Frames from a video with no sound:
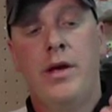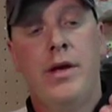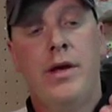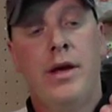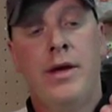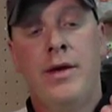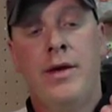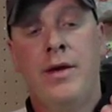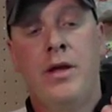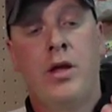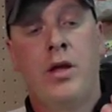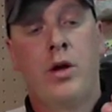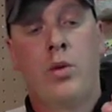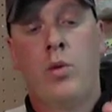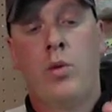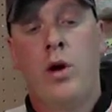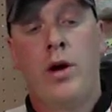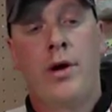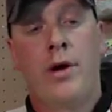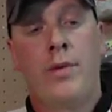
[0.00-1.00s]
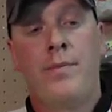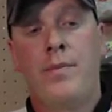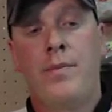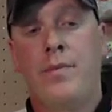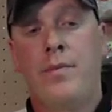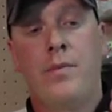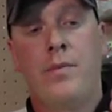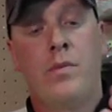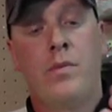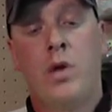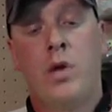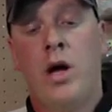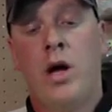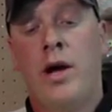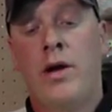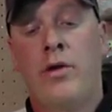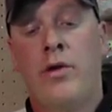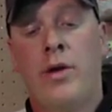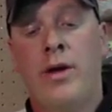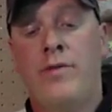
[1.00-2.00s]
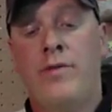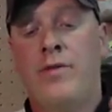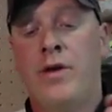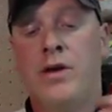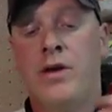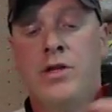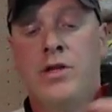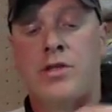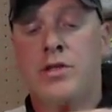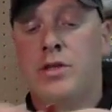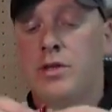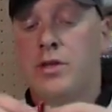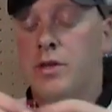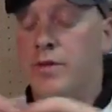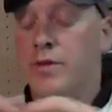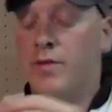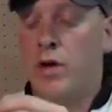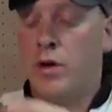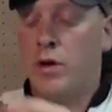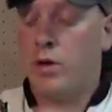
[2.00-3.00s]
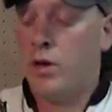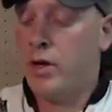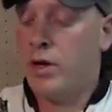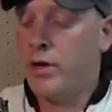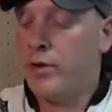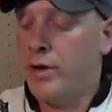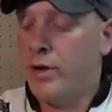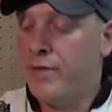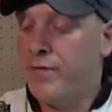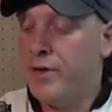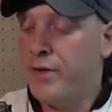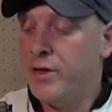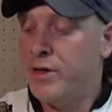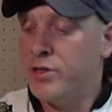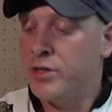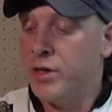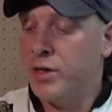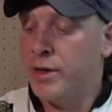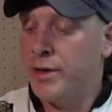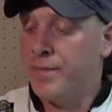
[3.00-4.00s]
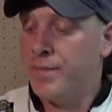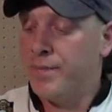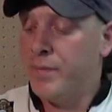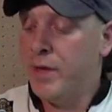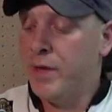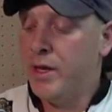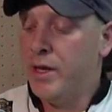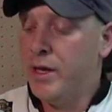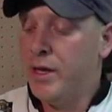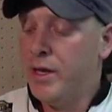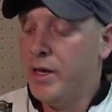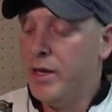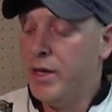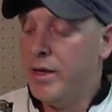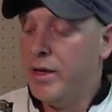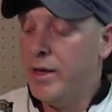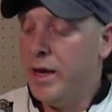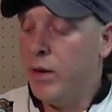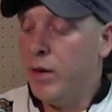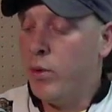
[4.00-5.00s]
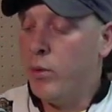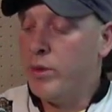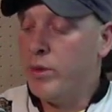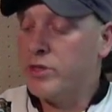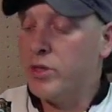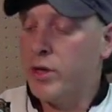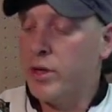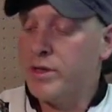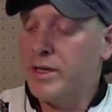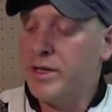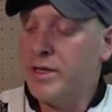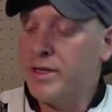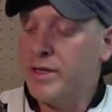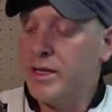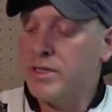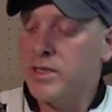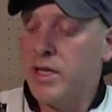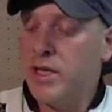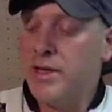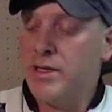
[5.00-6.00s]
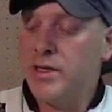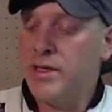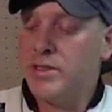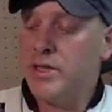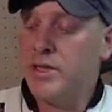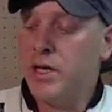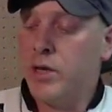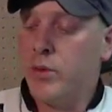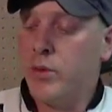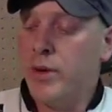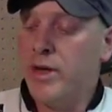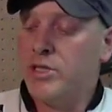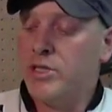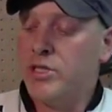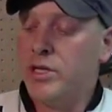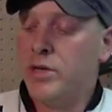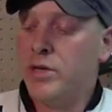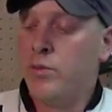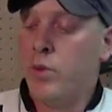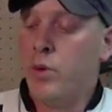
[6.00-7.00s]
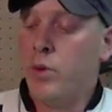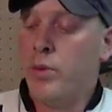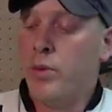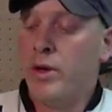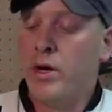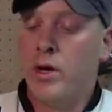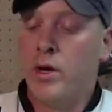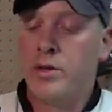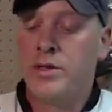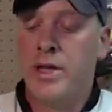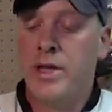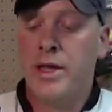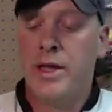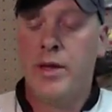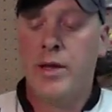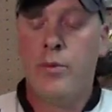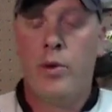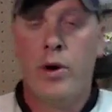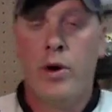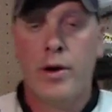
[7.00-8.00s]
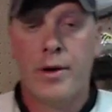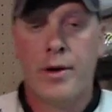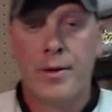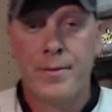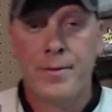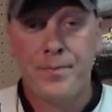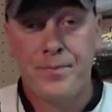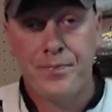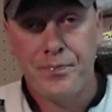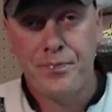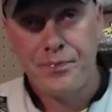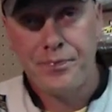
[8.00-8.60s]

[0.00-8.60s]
in clear water. A lot of great fish. I've caught a lot of great fish on it. Now, when we start to get that slight discoloration in what we call dingy water,